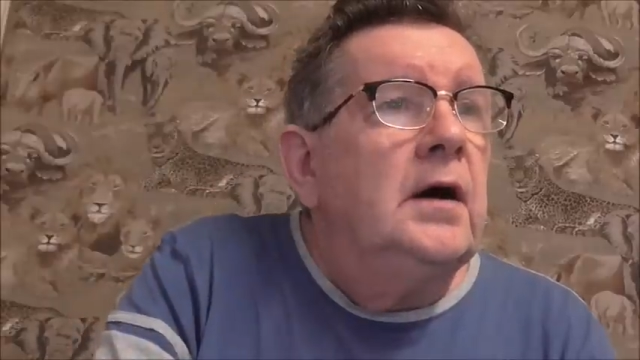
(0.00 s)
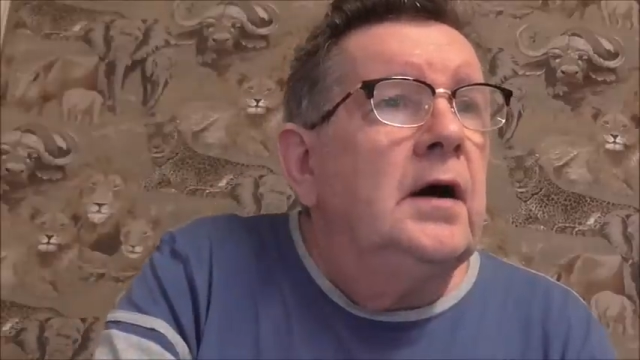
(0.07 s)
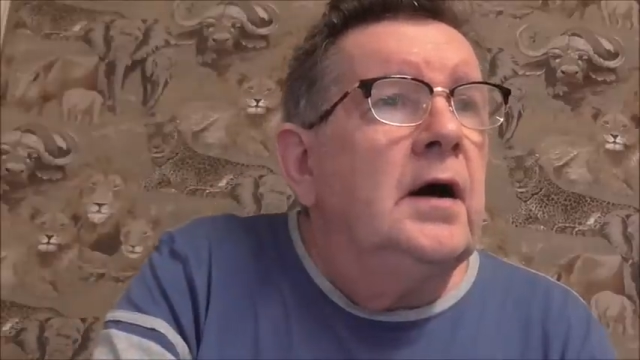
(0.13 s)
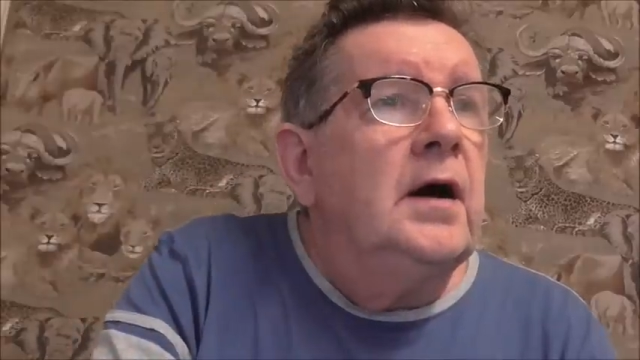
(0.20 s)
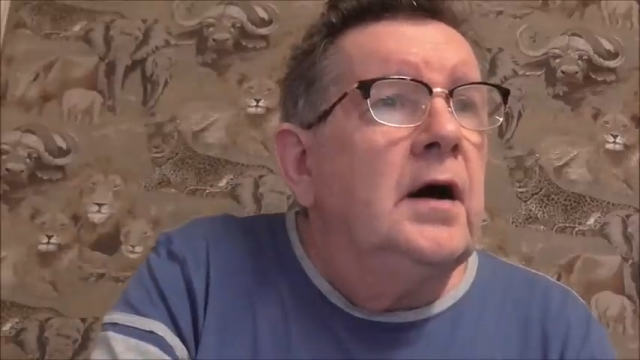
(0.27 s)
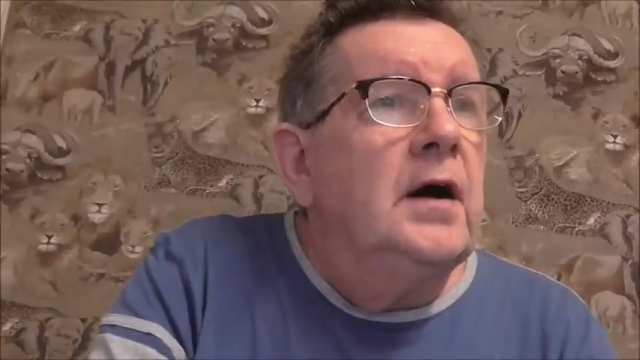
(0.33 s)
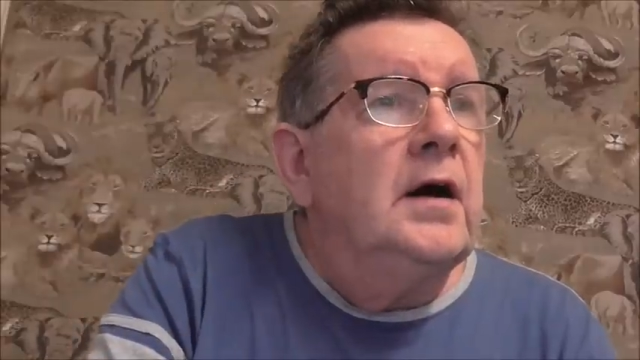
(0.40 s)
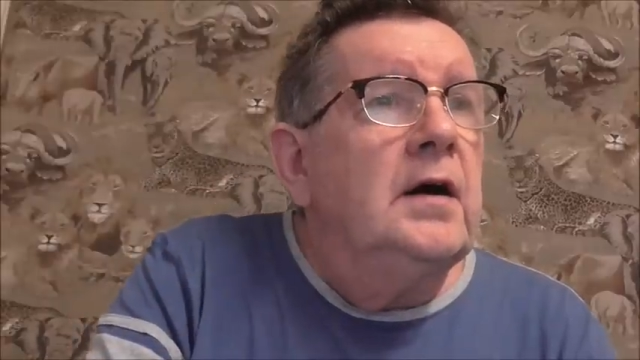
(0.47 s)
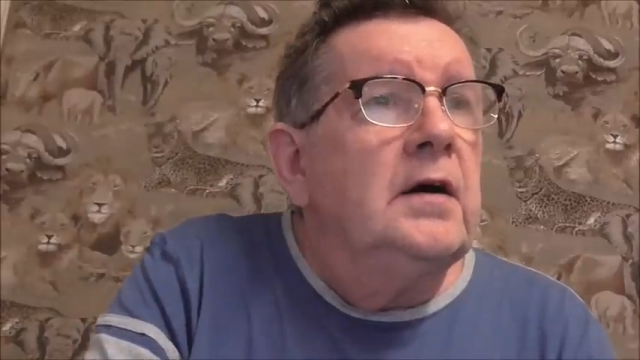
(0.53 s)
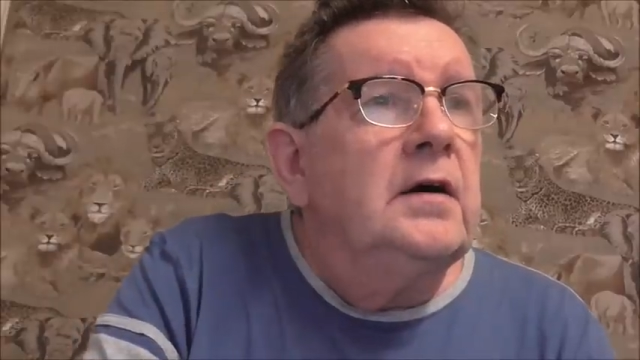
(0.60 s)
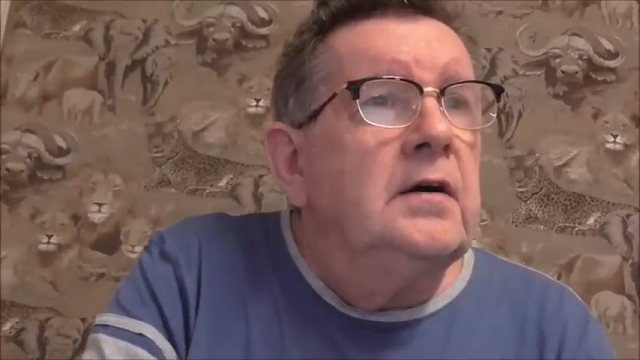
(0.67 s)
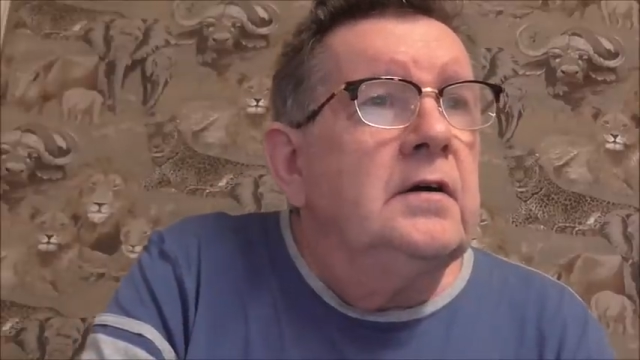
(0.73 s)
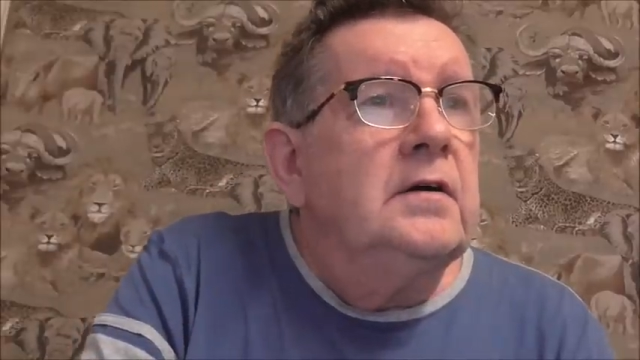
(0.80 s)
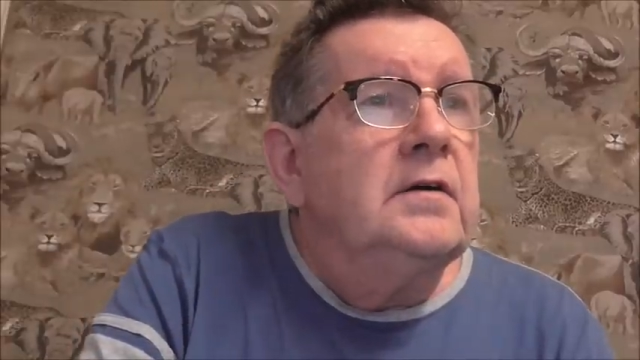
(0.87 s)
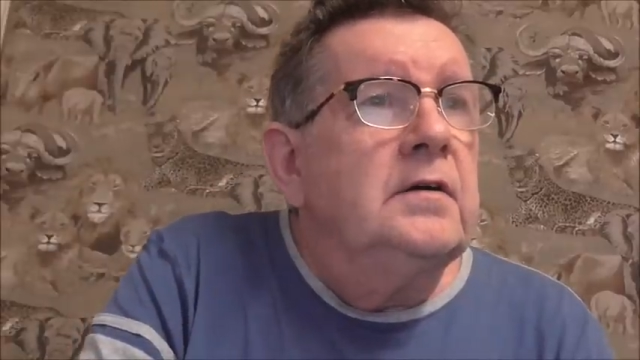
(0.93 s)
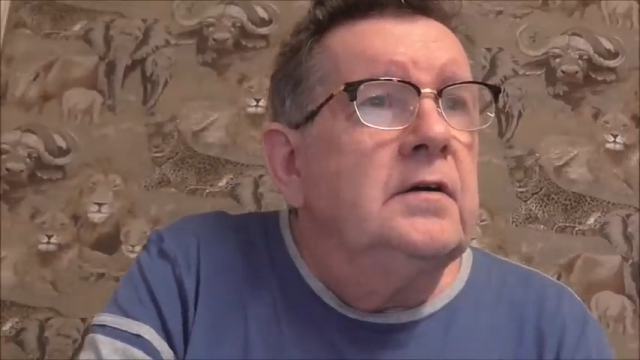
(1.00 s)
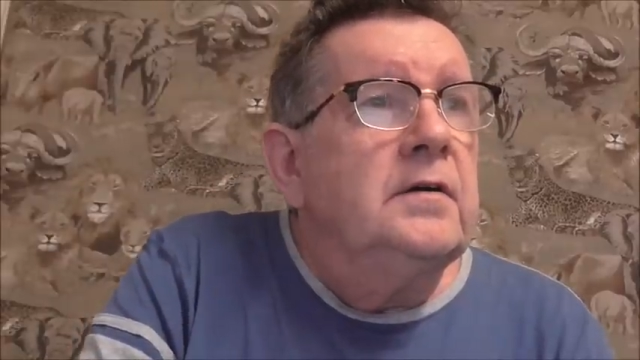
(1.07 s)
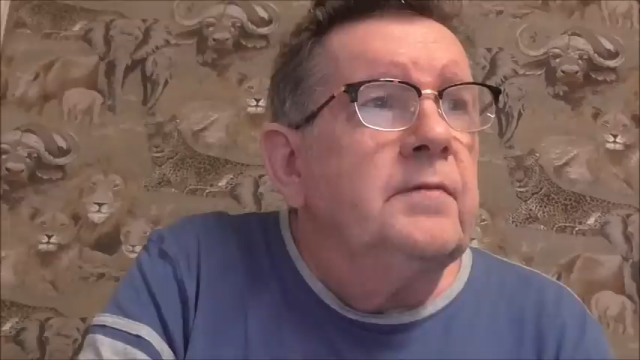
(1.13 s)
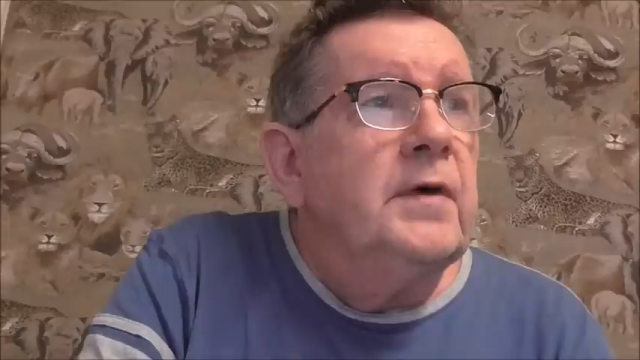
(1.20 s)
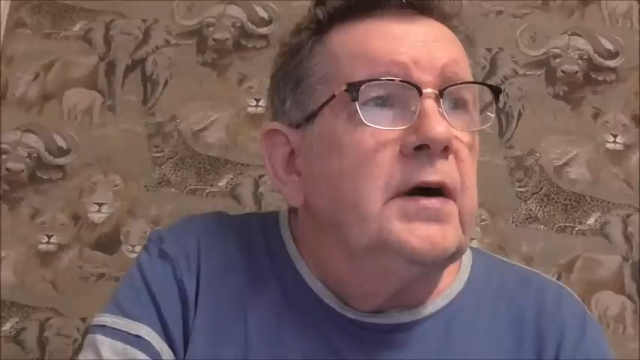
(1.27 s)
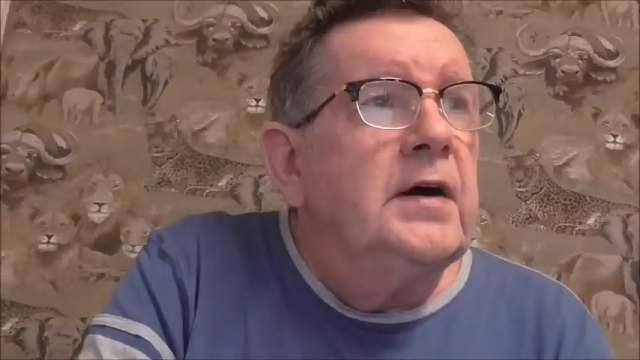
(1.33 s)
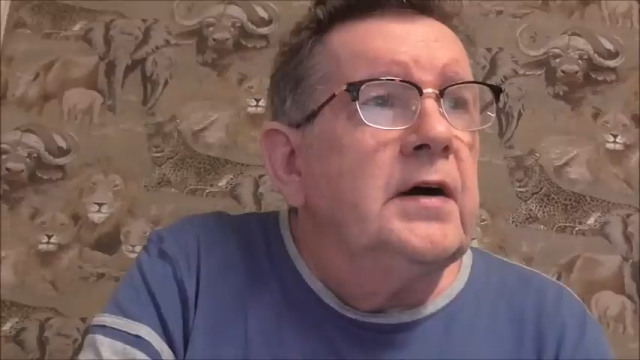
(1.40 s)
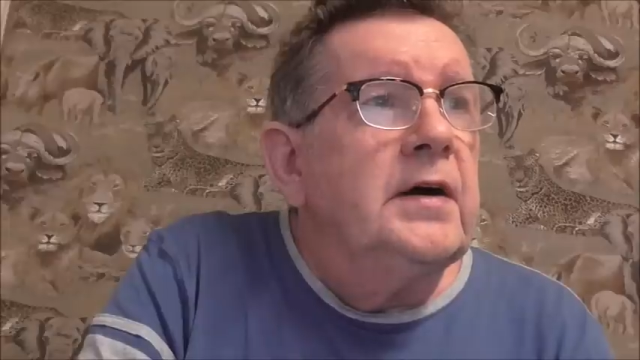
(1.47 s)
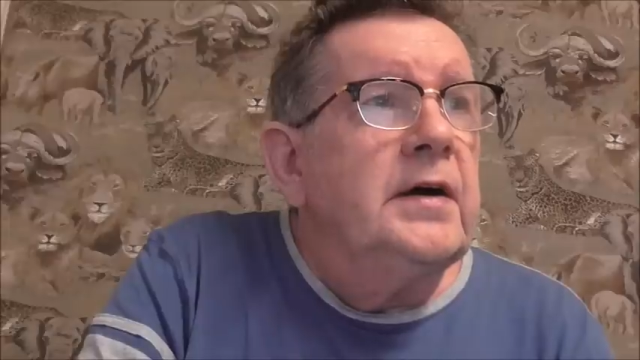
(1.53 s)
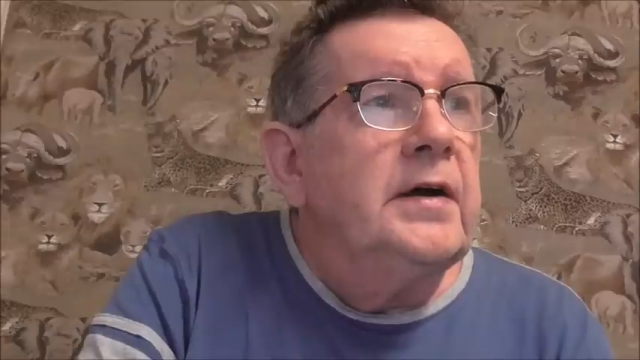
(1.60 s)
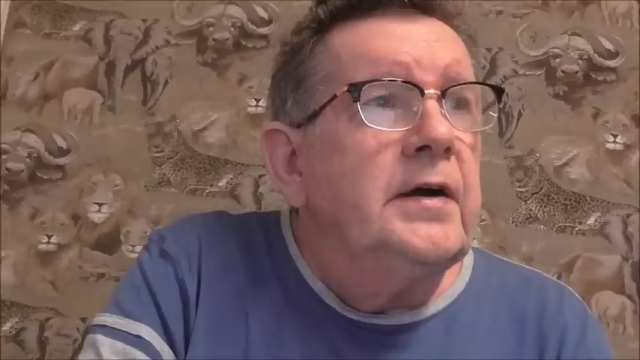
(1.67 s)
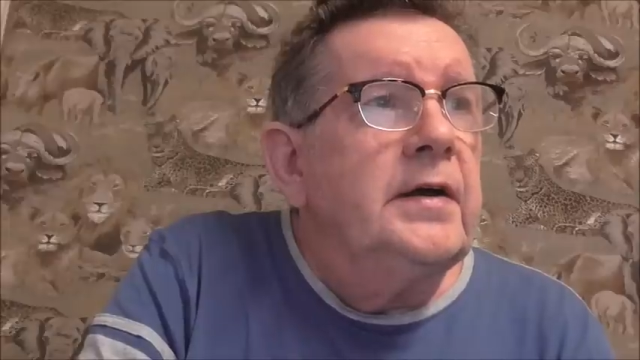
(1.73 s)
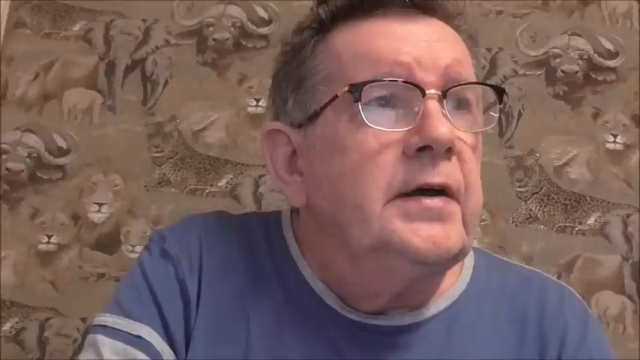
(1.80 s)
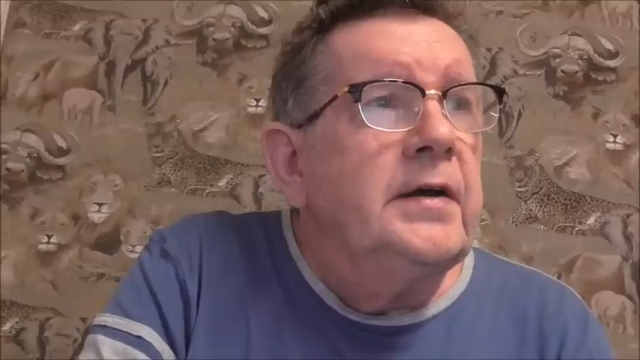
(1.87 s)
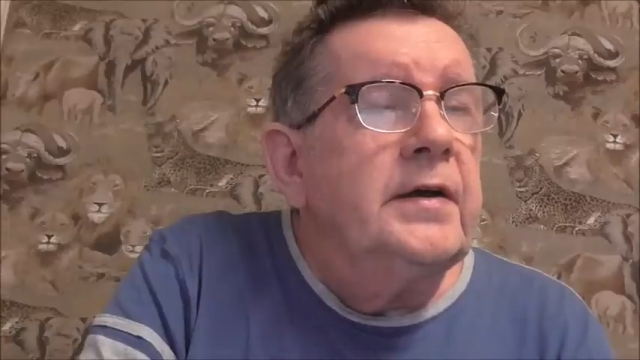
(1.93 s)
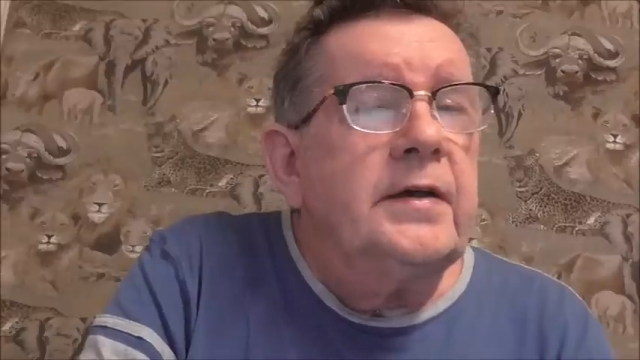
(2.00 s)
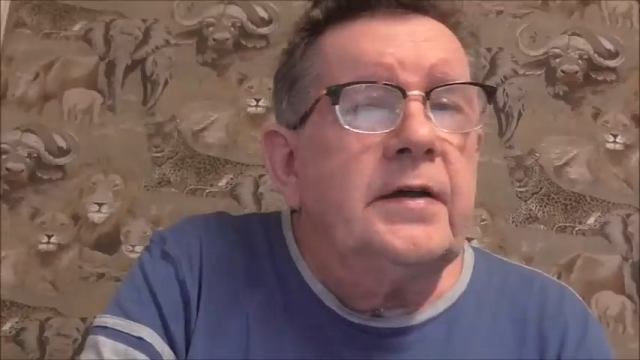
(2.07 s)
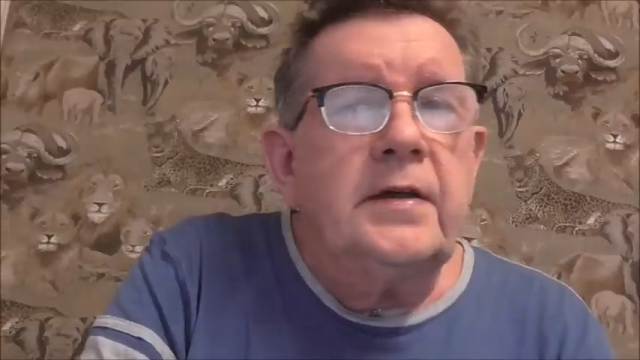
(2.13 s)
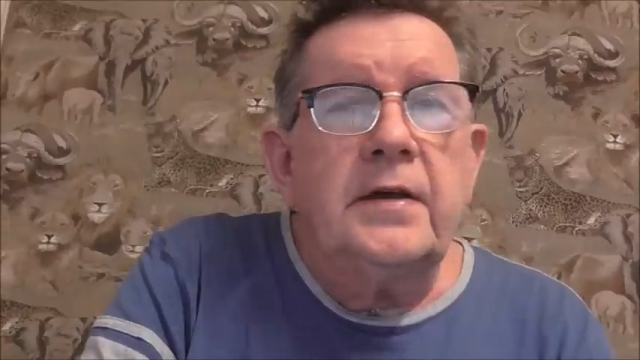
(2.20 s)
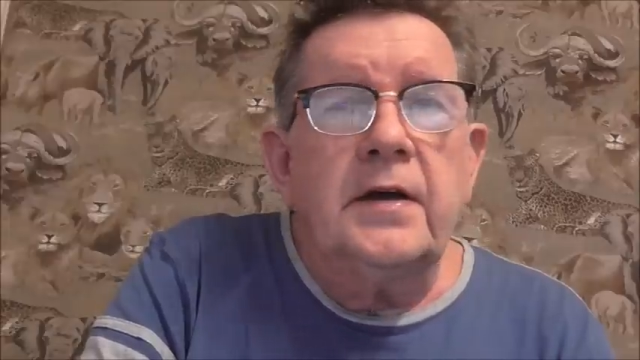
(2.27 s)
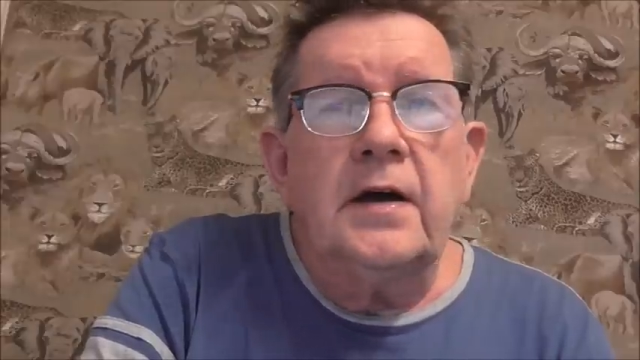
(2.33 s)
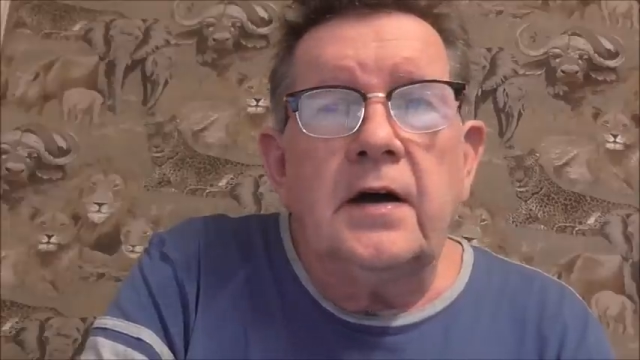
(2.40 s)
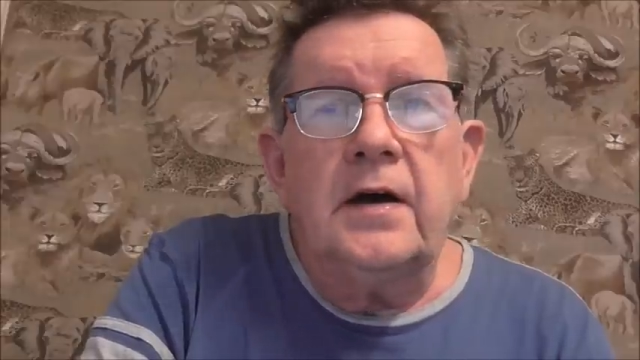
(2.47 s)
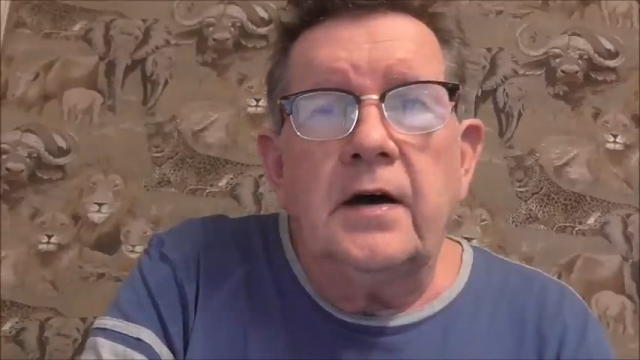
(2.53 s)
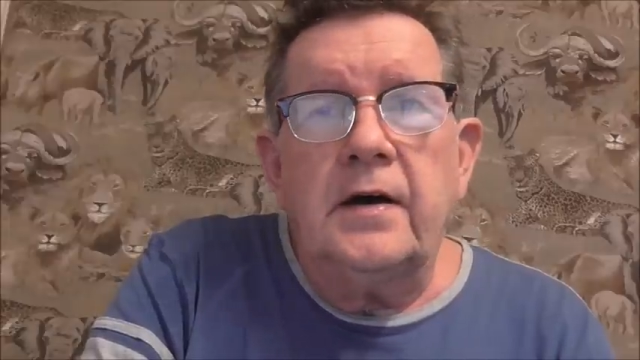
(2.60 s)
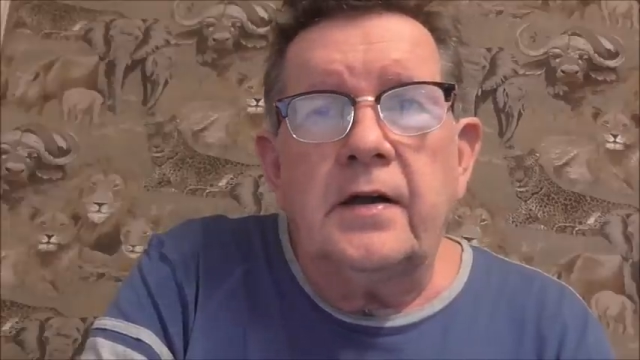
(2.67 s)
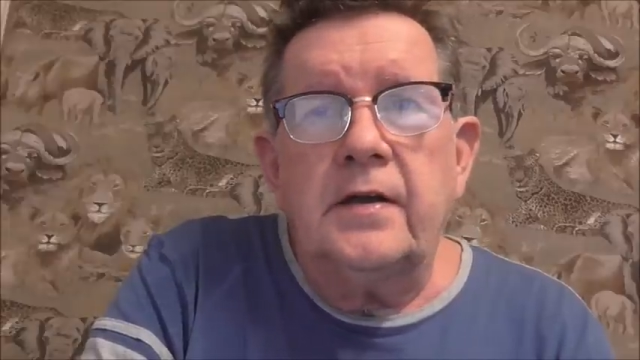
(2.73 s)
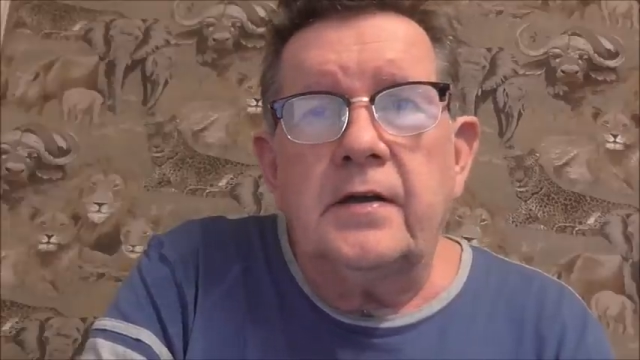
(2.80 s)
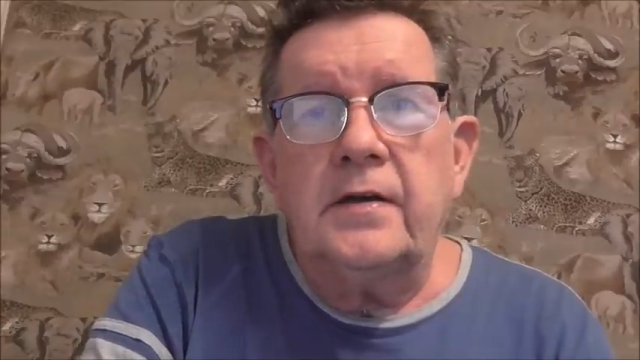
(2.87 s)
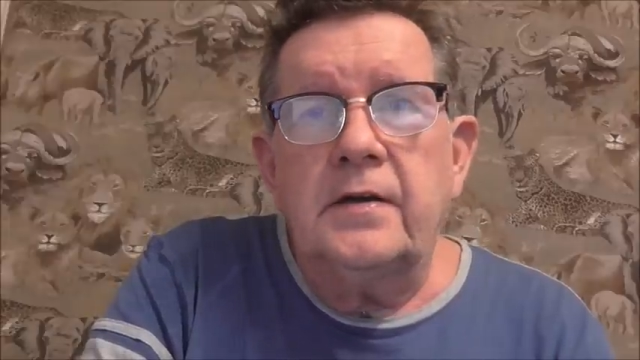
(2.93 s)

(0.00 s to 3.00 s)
Oh my God.